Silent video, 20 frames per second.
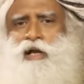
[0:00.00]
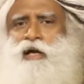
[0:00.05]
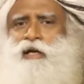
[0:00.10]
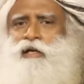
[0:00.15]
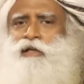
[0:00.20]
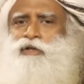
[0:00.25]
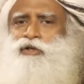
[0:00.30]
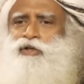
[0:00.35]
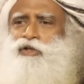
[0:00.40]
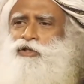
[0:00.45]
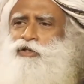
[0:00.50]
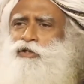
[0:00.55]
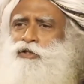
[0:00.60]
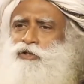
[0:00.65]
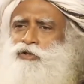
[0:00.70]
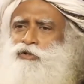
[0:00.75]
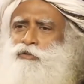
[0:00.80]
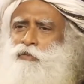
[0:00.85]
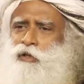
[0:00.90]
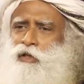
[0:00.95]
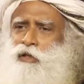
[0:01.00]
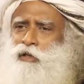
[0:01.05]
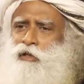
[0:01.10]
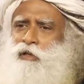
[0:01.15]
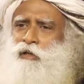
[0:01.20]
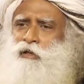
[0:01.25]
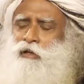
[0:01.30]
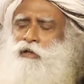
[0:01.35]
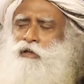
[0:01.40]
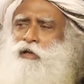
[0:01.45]
injustice to me.
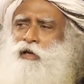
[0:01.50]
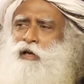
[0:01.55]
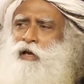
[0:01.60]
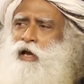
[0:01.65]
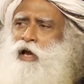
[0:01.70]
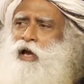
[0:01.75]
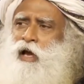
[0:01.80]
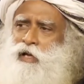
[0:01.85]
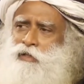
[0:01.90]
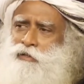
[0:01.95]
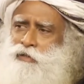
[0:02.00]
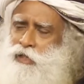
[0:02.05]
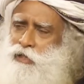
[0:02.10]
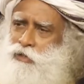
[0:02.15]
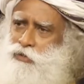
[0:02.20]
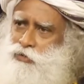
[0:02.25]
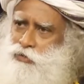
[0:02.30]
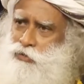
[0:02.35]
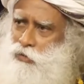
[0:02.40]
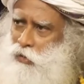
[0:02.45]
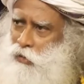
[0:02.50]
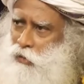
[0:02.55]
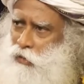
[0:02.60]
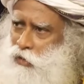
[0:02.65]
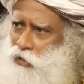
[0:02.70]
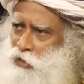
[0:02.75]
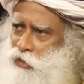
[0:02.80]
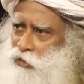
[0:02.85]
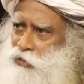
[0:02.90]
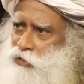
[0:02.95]
As I saw
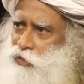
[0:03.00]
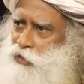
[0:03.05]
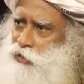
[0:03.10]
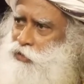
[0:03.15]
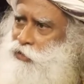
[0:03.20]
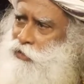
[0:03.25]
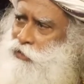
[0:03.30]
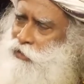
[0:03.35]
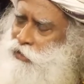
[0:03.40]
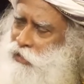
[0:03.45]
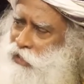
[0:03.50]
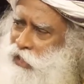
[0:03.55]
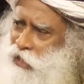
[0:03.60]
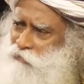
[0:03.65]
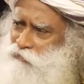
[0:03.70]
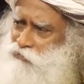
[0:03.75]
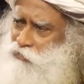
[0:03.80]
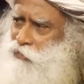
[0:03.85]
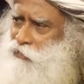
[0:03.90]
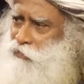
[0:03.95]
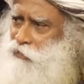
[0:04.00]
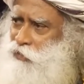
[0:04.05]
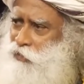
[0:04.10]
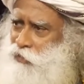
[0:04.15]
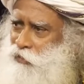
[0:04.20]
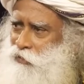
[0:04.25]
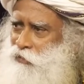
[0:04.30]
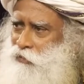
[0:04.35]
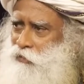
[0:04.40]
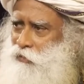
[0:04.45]
injustice in
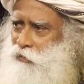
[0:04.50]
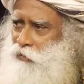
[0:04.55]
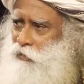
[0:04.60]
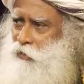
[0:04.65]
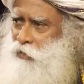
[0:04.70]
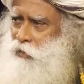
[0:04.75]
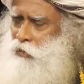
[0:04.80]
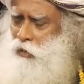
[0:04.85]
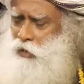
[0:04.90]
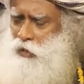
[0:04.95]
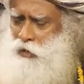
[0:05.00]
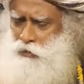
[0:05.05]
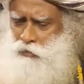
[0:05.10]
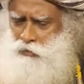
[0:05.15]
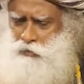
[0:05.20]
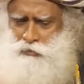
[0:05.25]
everything, I got